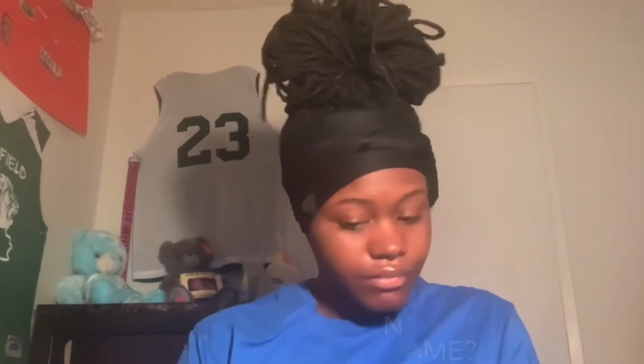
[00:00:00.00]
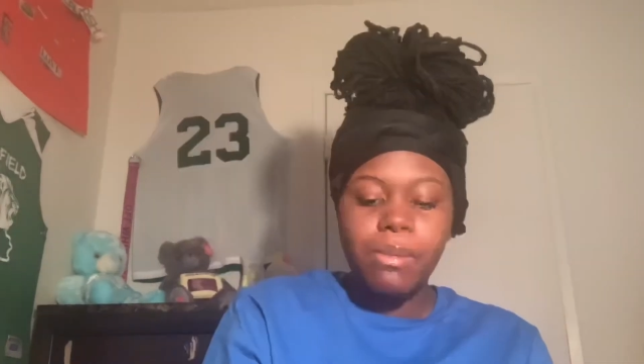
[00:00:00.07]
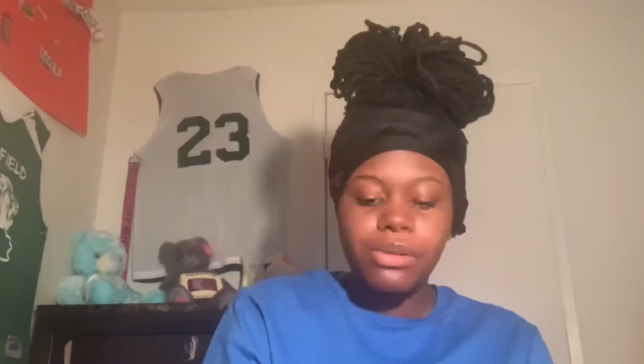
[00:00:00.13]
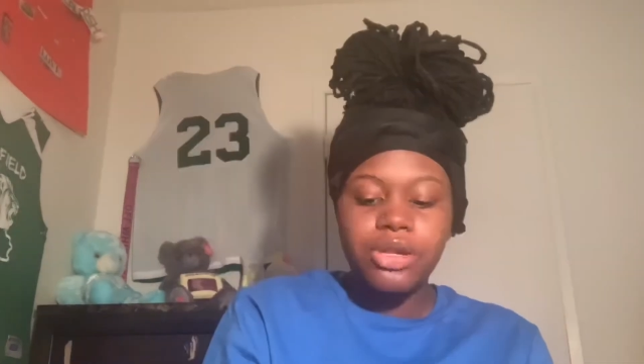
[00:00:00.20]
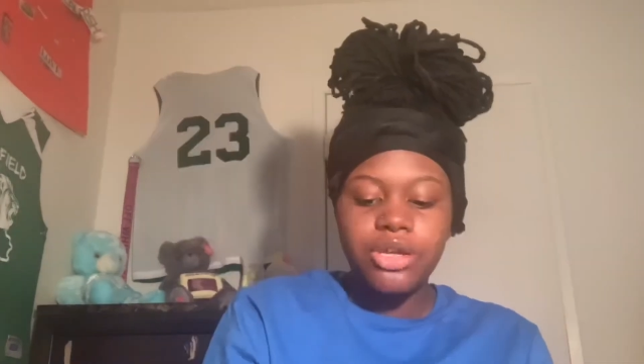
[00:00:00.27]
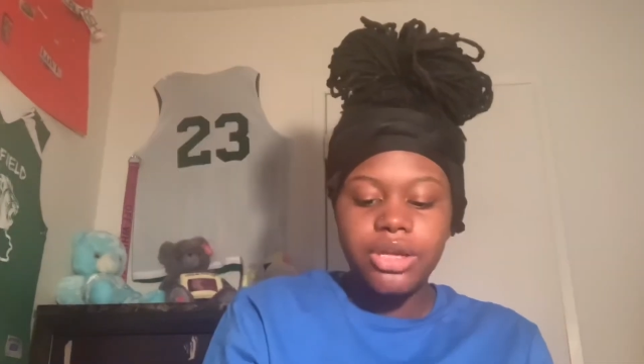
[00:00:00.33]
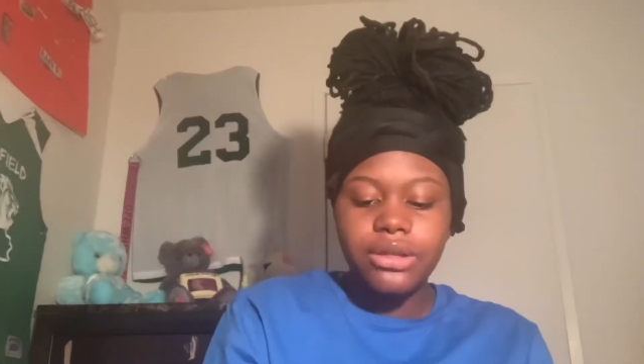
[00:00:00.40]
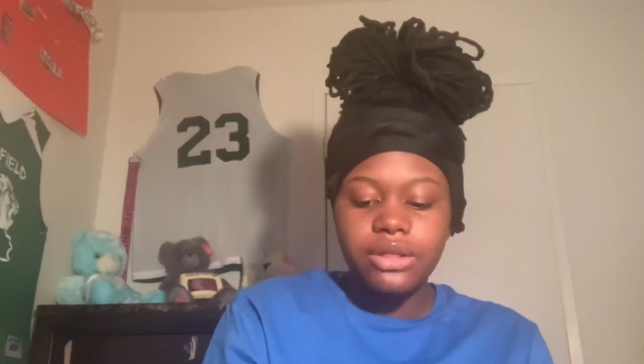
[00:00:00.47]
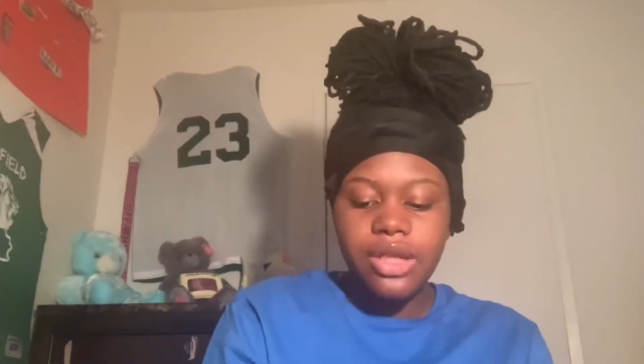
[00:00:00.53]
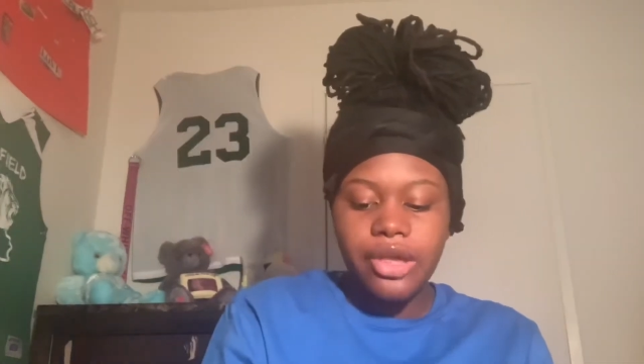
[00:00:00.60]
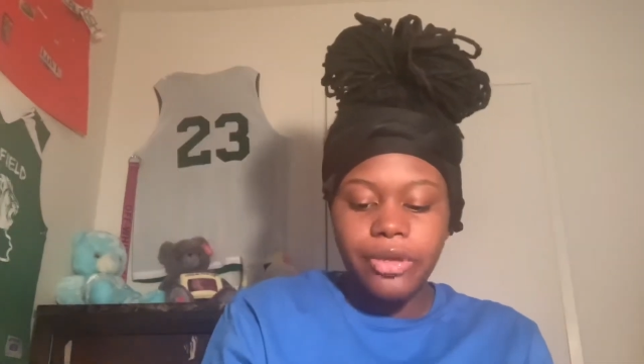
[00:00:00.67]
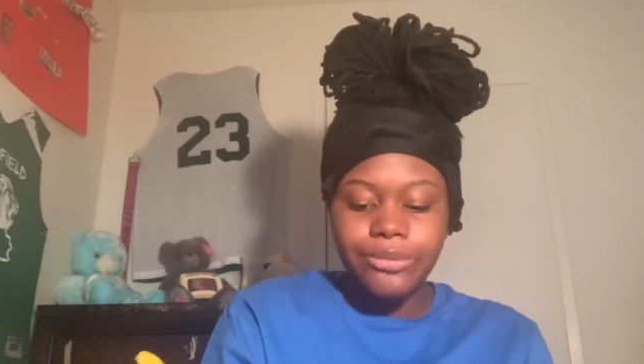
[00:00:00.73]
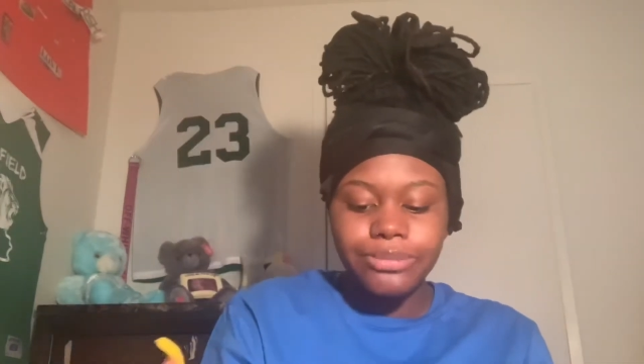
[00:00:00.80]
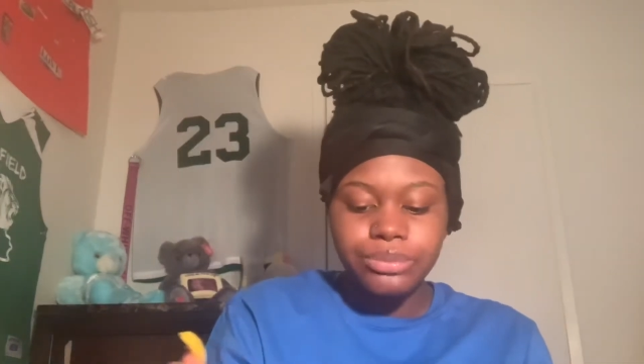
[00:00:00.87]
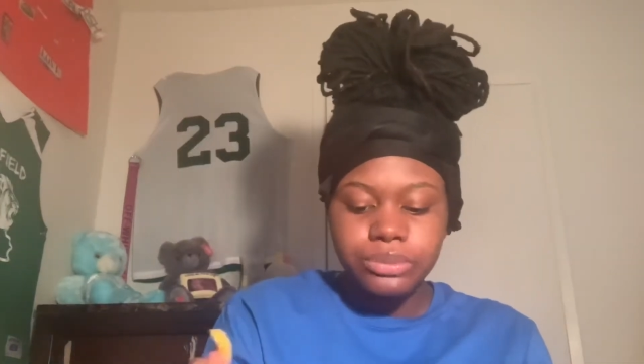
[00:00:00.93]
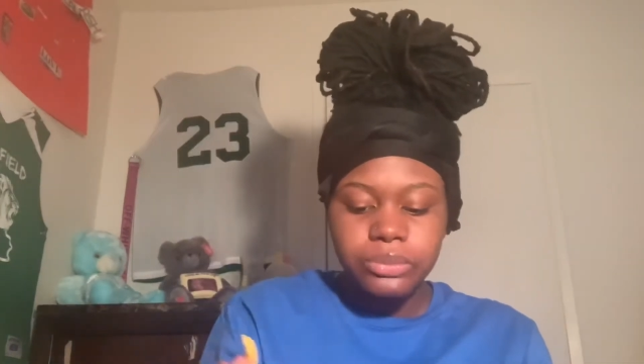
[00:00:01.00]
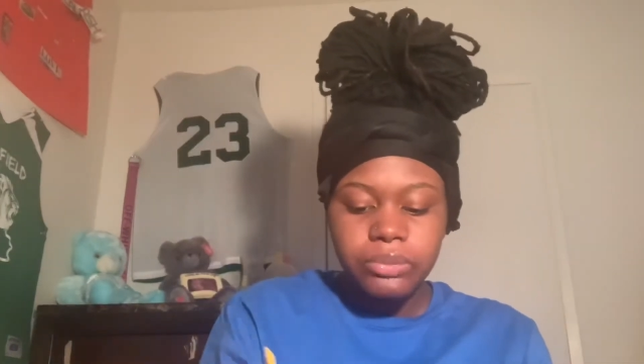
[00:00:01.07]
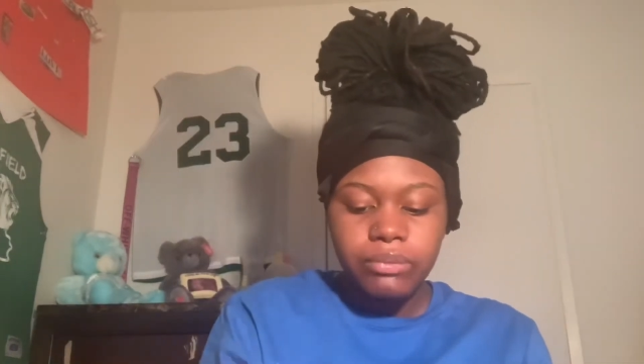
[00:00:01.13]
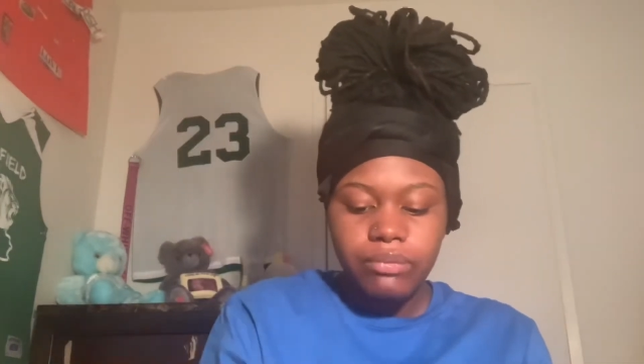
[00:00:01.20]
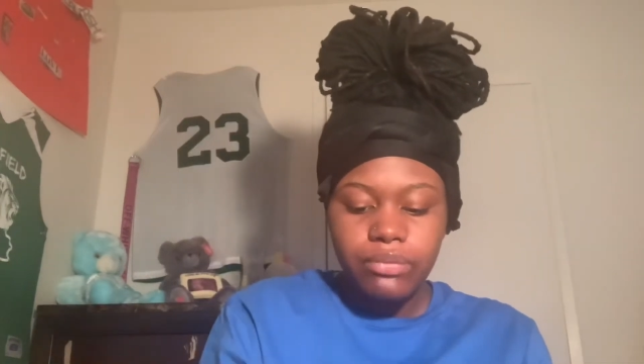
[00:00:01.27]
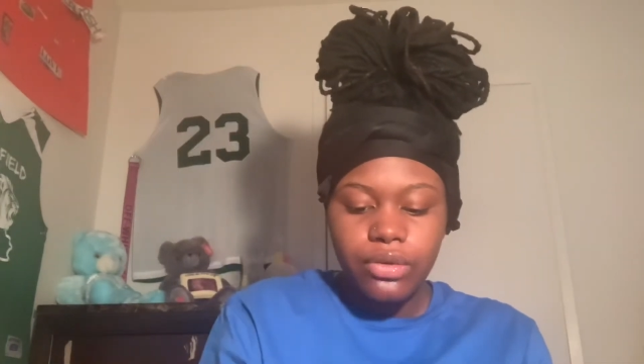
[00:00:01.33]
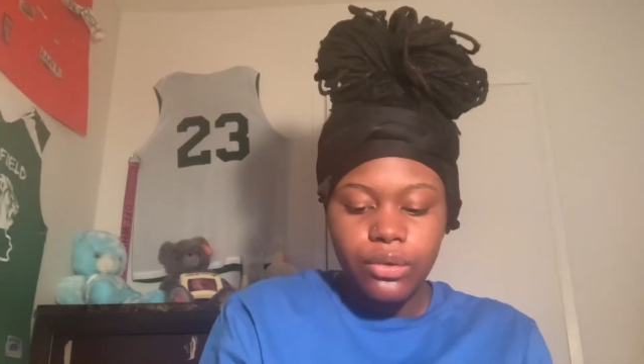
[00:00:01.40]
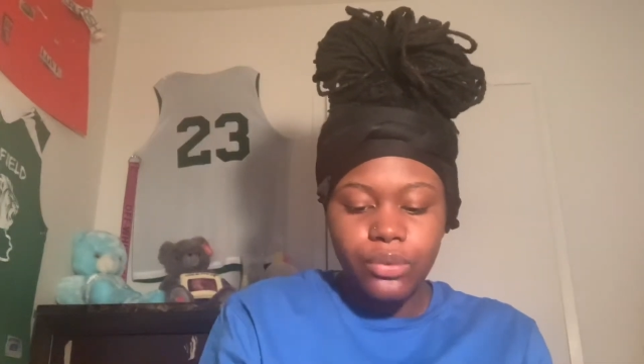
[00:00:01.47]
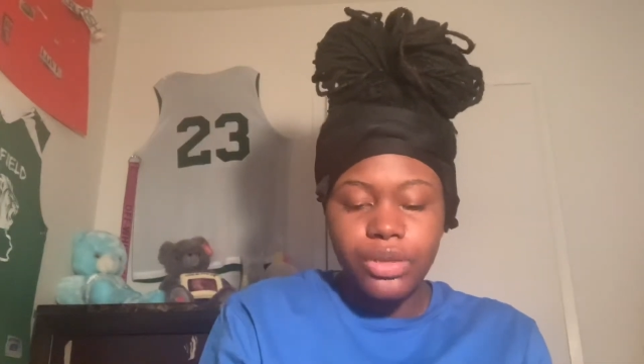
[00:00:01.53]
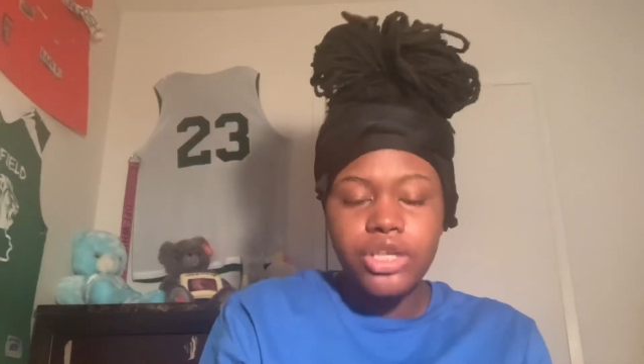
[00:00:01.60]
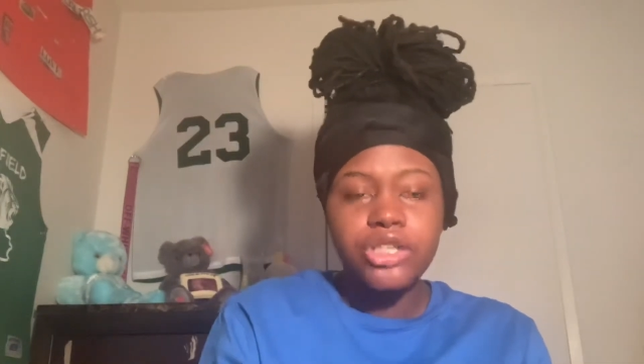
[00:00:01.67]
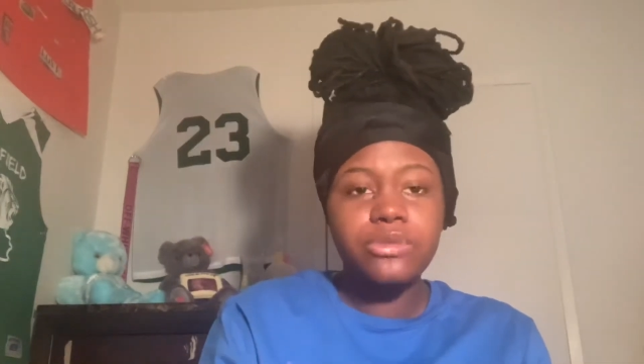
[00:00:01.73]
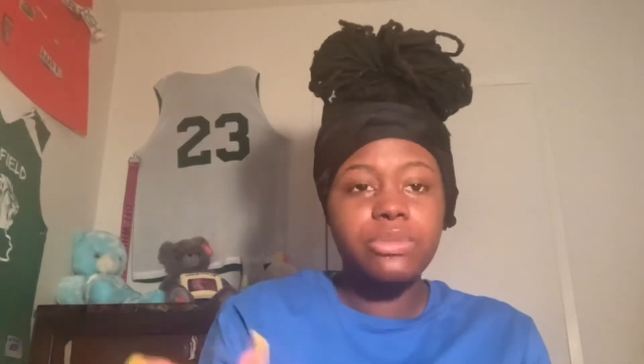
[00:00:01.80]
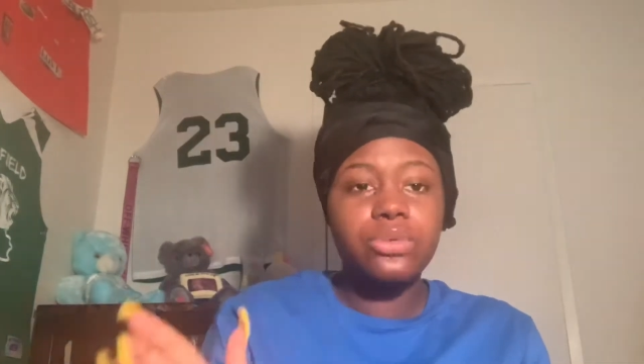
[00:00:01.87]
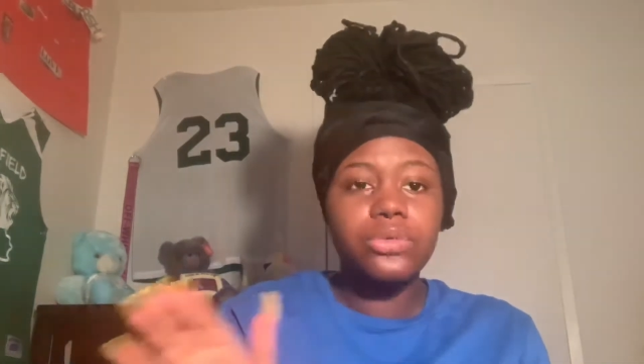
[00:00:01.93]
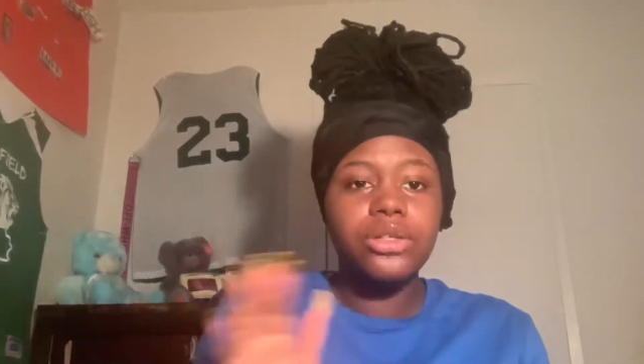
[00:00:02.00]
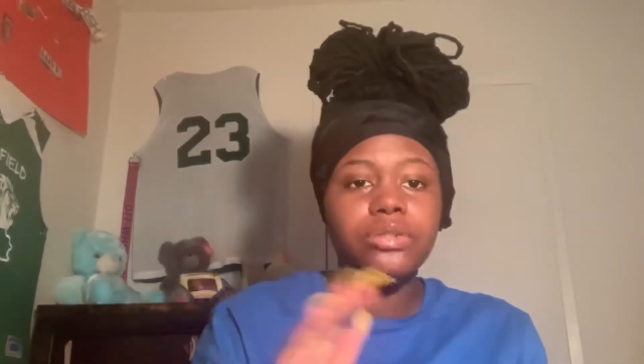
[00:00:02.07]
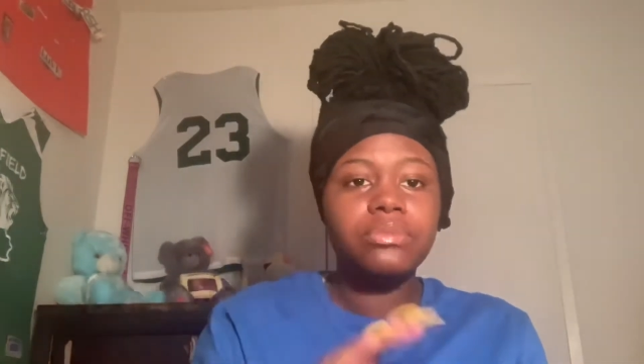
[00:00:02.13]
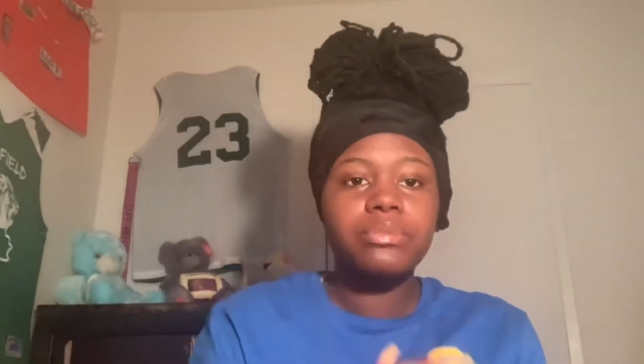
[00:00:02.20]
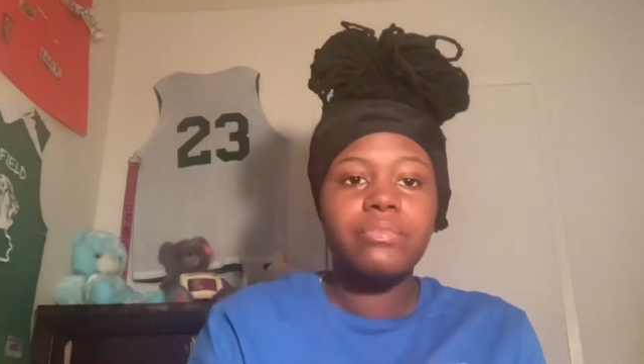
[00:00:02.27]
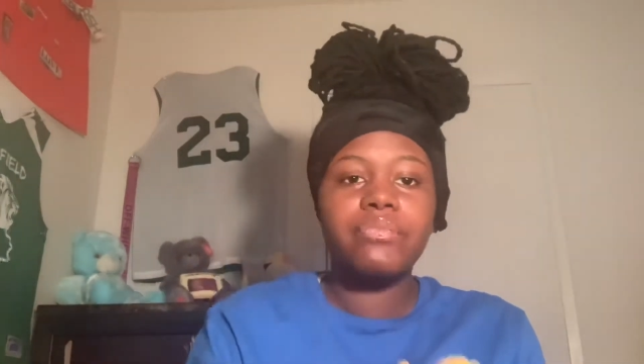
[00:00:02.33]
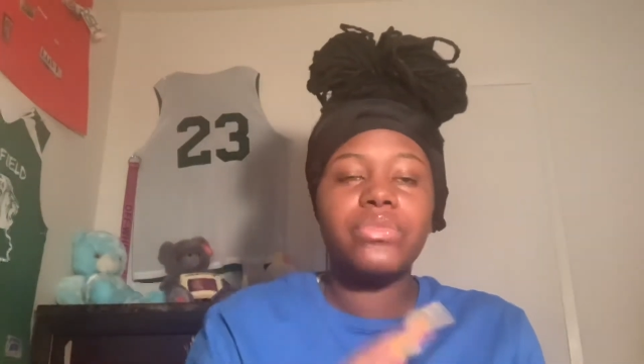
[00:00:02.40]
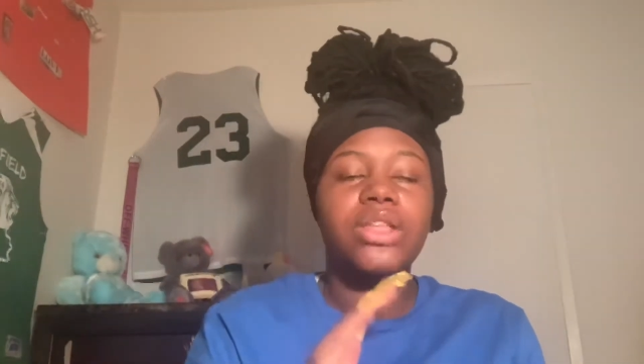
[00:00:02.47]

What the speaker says: Putting, like, when he's born,